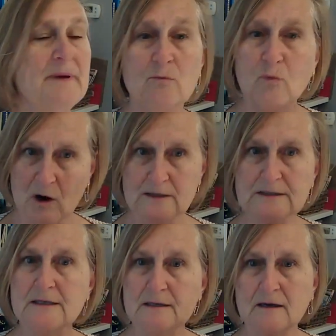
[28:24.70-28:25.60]
be
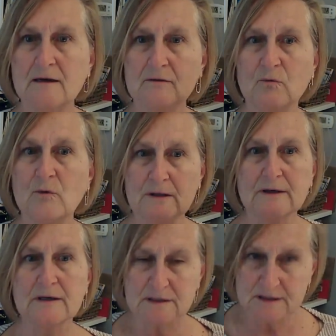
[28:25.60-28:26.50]
wanting and
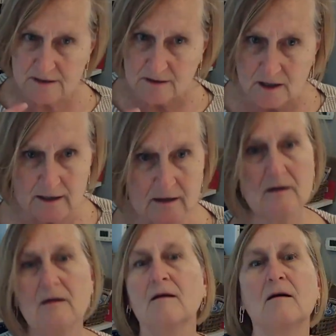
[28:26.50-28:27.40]
willing to
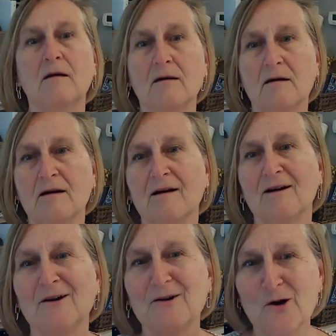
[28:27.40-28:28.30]

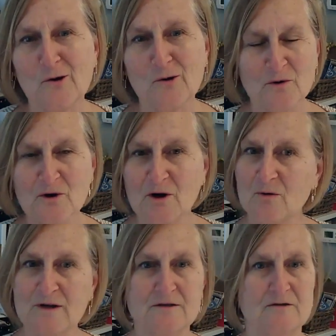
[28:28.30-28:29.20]

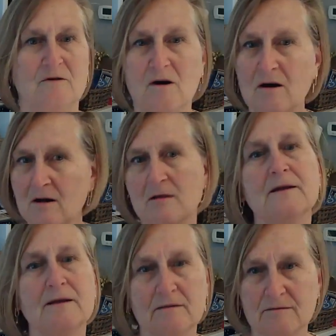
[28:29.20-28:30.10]
go into
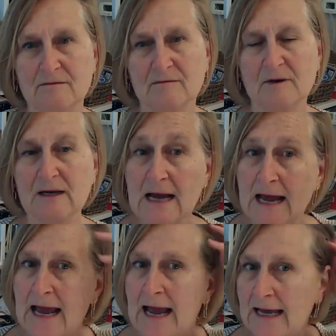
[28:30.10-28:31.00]
all in, right?
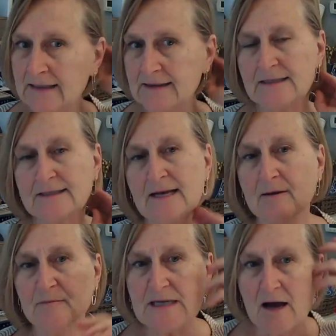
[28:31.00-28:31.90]
And at the
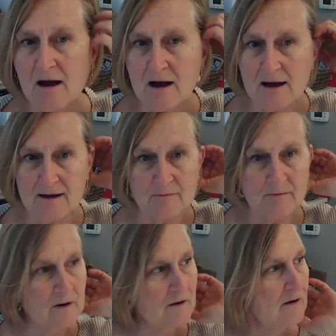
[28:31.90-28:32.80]
same
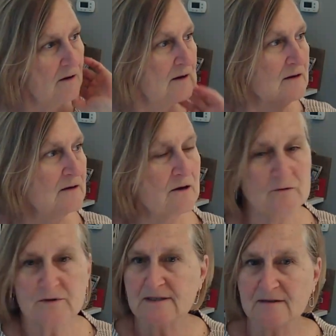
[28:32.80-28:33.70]
time,
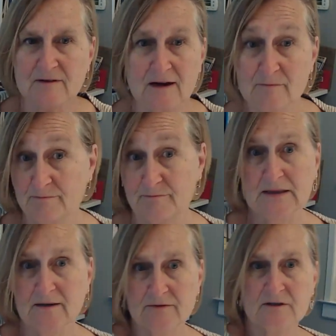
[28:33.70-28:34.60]
I've
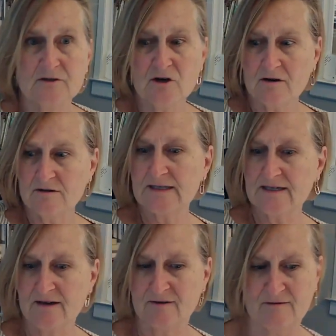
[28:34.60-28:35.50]
been living in
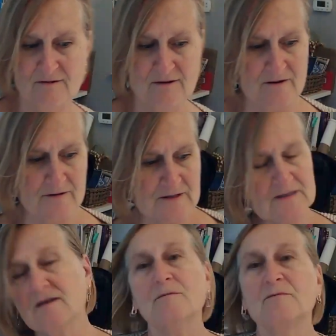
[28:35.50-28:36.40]
Charlestown all
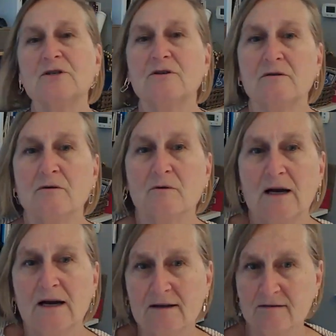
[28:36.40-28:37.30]
this time too,
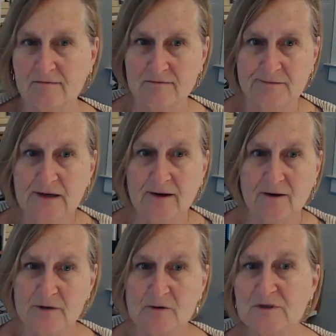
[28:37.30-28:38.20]
and
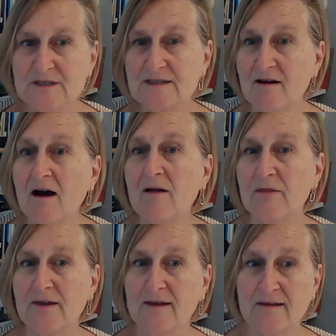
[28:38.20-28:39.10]
it was not
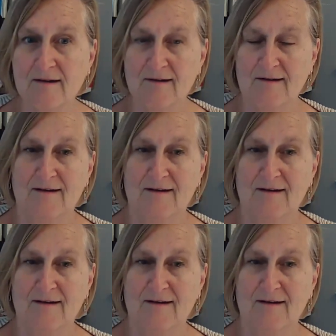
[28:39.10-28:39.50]
the